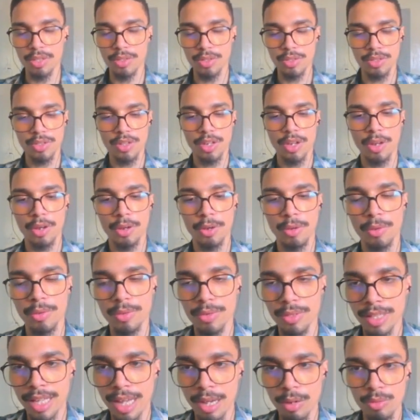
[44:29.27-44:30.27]
So
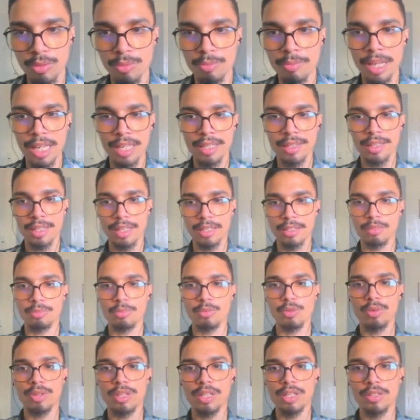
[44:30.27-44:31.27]
that would make things
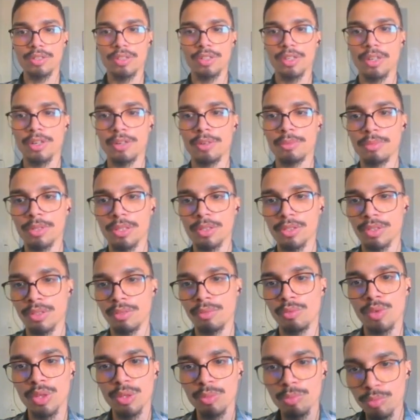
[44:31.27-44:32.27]
more easier, because
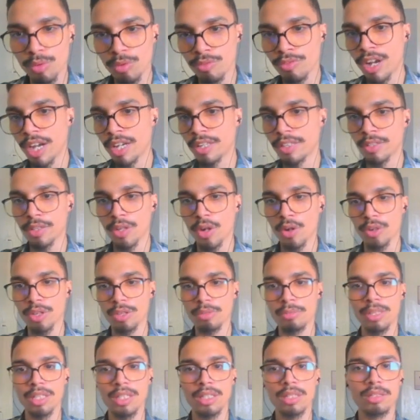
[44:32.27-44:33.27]
if we provide an
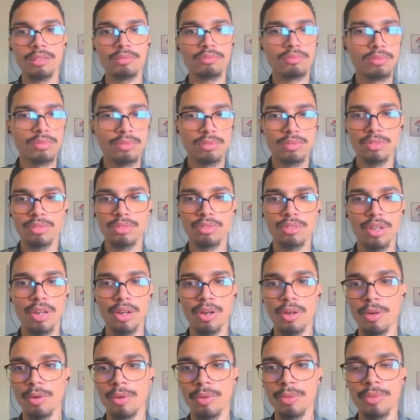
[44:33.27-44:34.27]
argument,
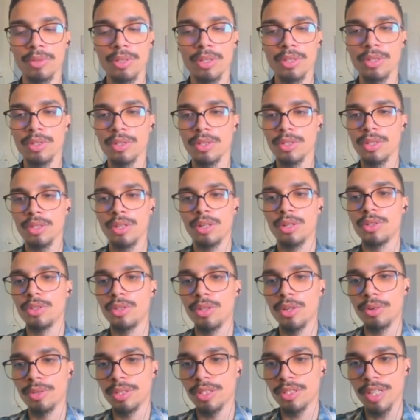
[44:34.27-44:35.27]
so
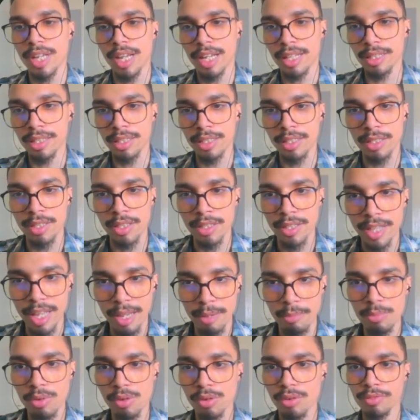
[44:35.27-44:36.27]
know exactly the
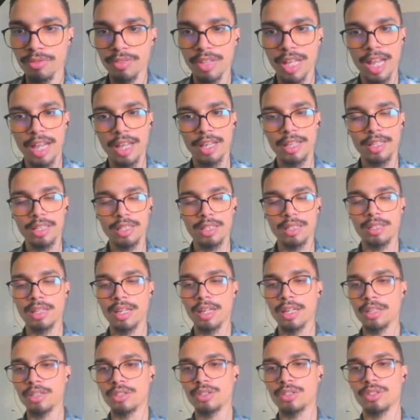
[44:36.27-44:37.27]
number of that
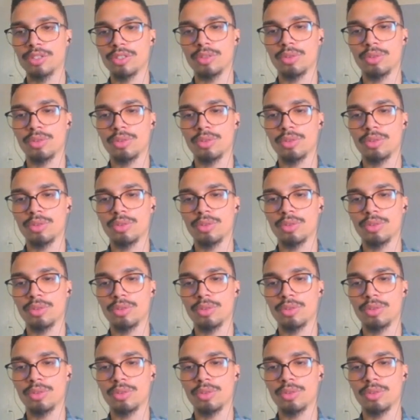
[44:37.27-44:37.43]
index